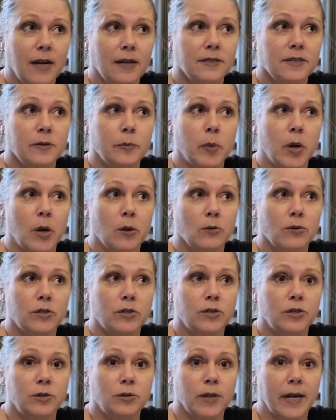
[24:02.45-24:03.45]
as
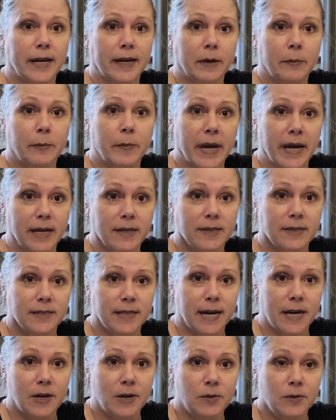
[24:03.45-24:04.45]
opposed to like a bass
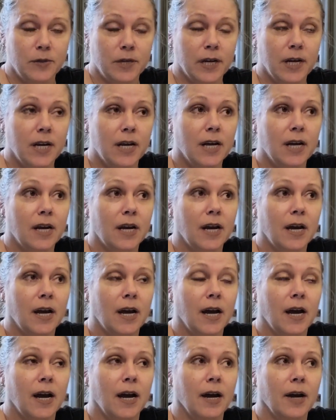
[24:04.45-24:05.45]
sound,
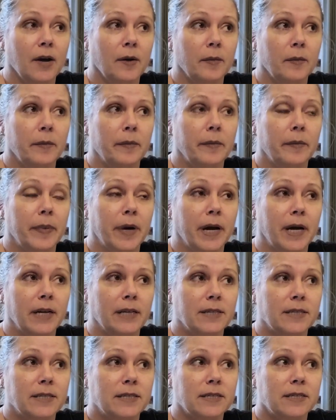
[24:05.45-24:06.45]

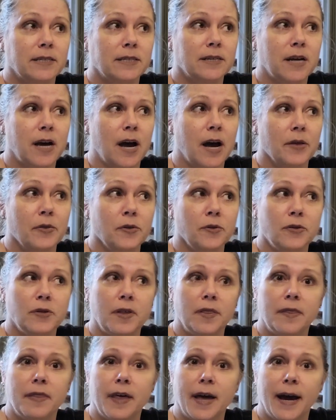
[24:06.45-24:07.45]
but other
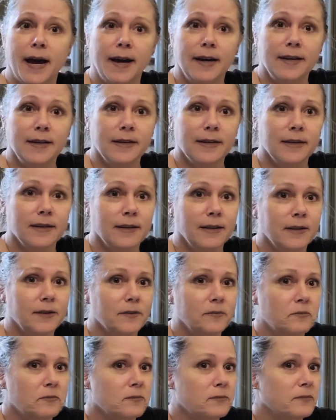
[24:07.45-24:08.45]
than that,
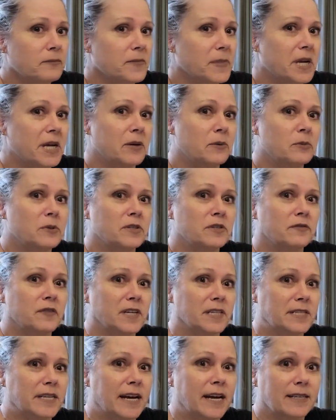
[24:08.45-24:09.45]
it was
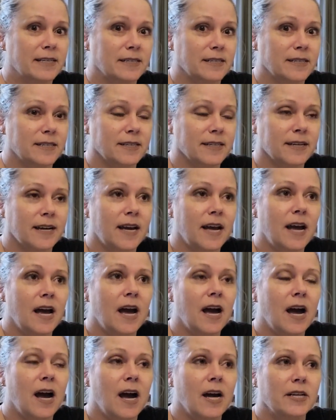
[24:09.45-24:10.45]
fantastic.
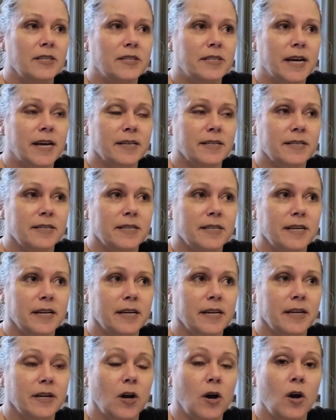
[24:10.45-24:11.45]
I tested
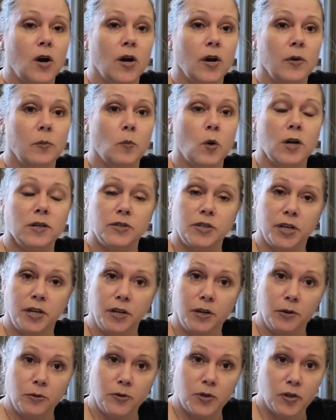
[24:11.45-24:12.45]
it on
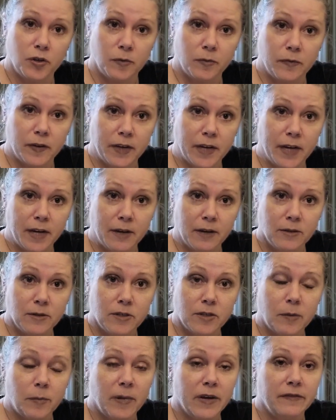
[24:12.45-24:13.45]
watching YouTube
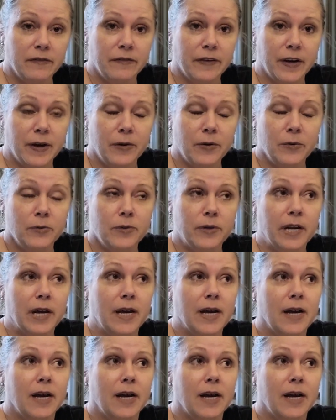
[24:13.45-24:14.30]
videos on my phone.